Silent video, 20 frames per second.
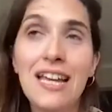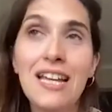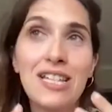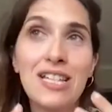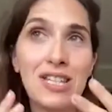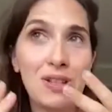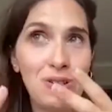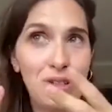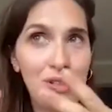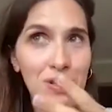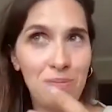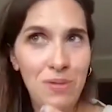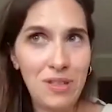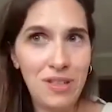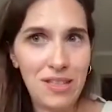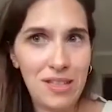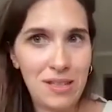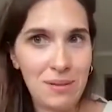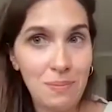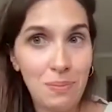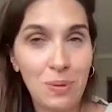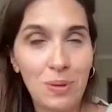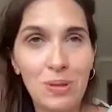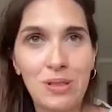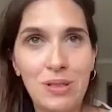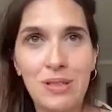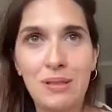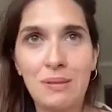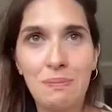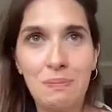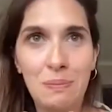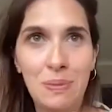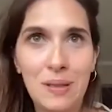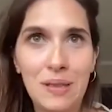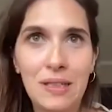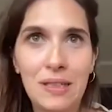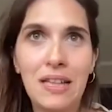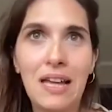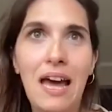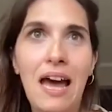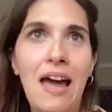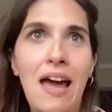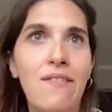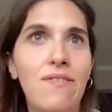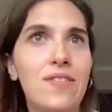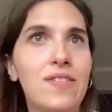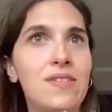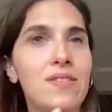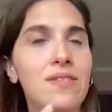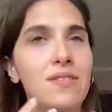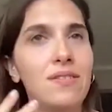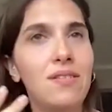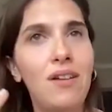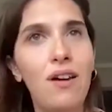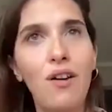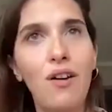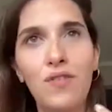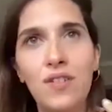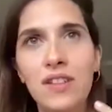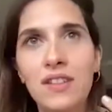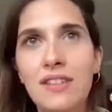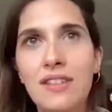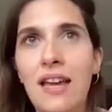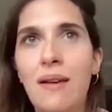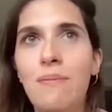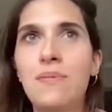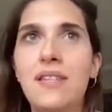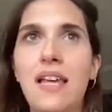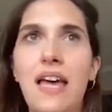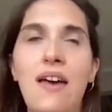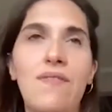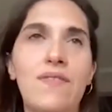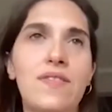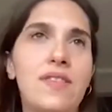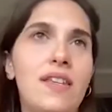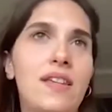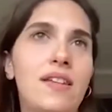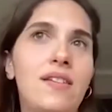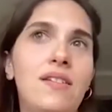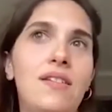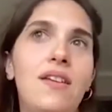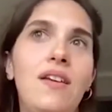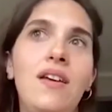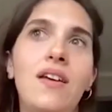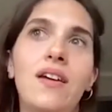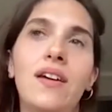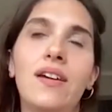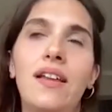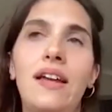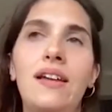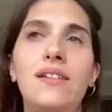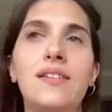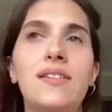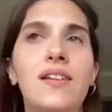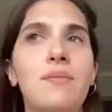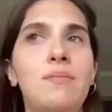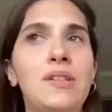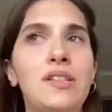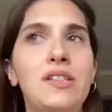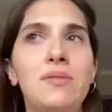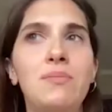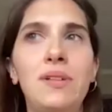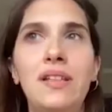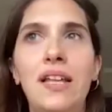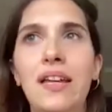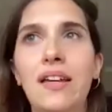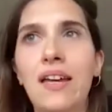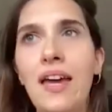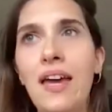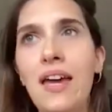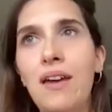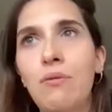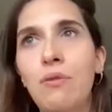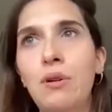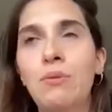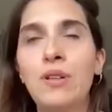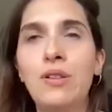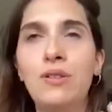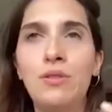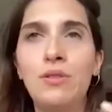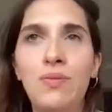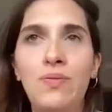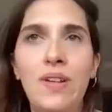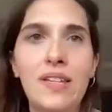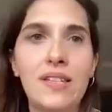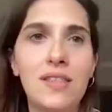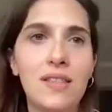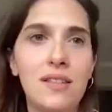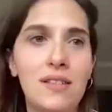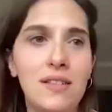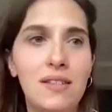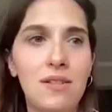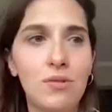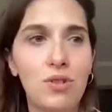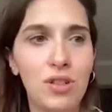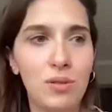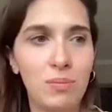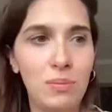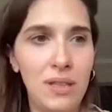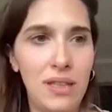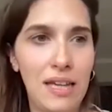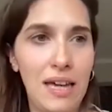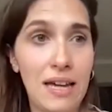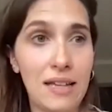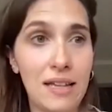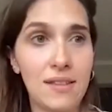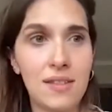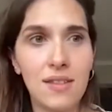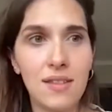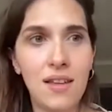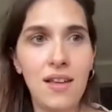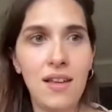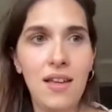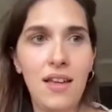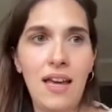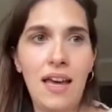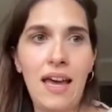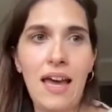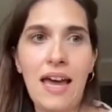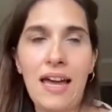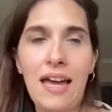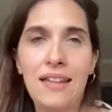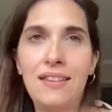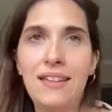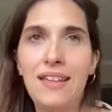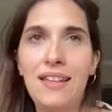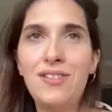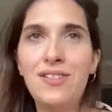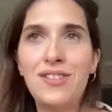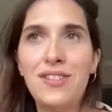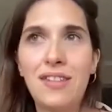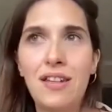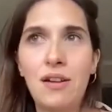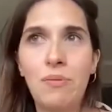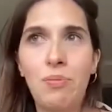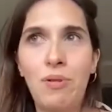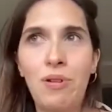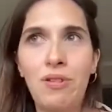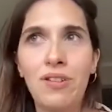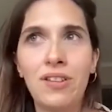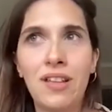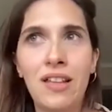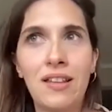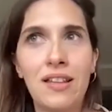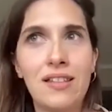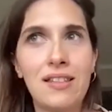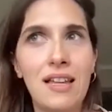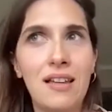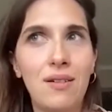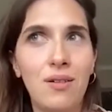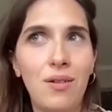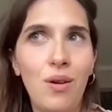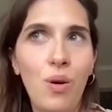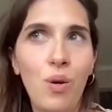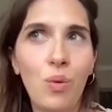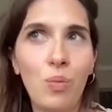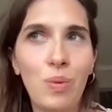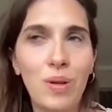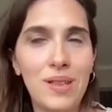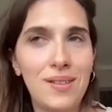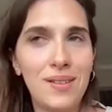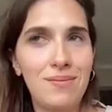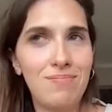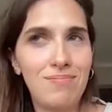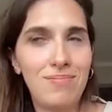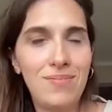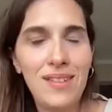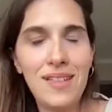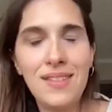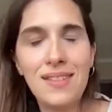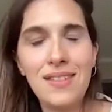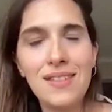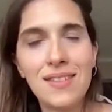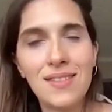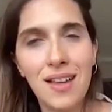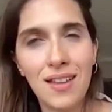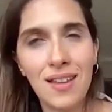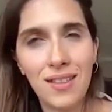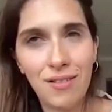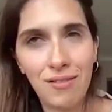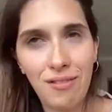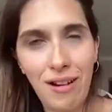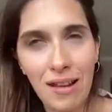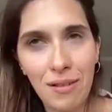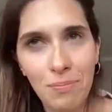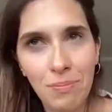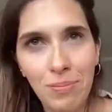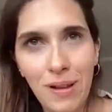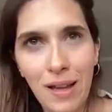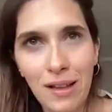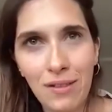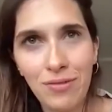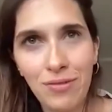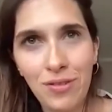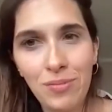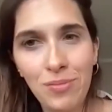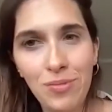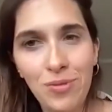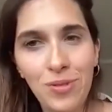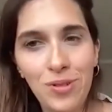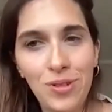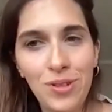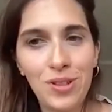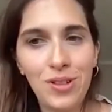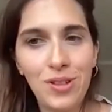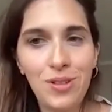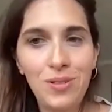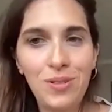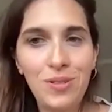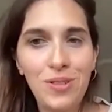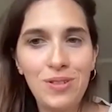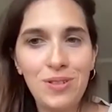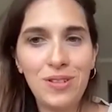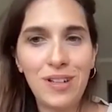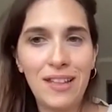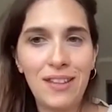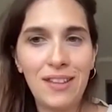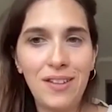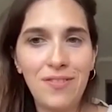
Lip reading: social media is important, but oftentimes I've seen clients coming to me like, hey, we want to invest on social media ads. And then you see their product and it's like, oh, but this is not the right platform for you. You kind